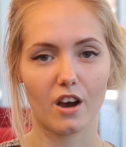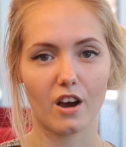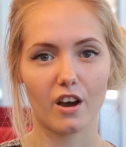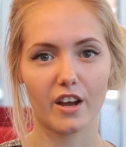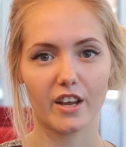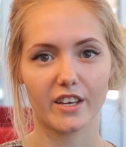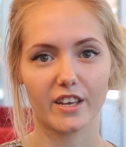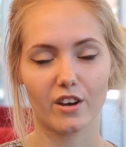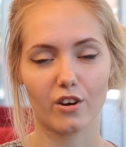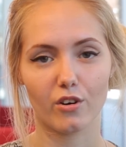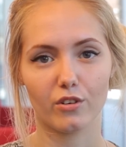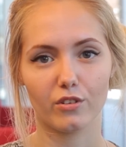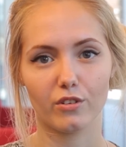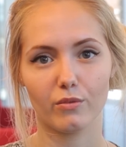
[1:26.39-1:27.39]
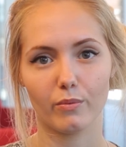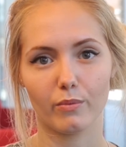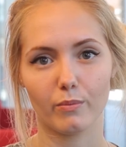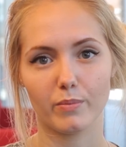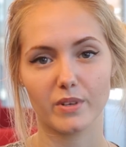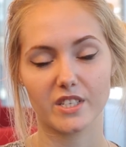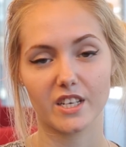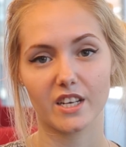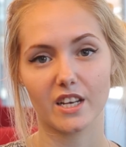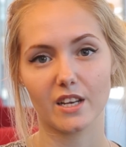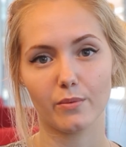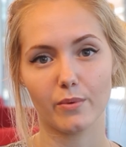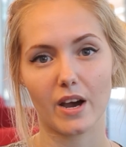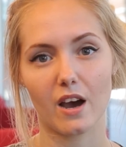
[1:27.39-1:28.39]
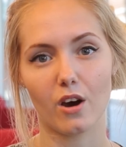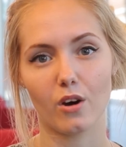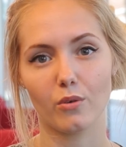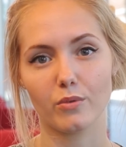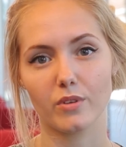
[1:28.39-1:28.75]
I get on particularly well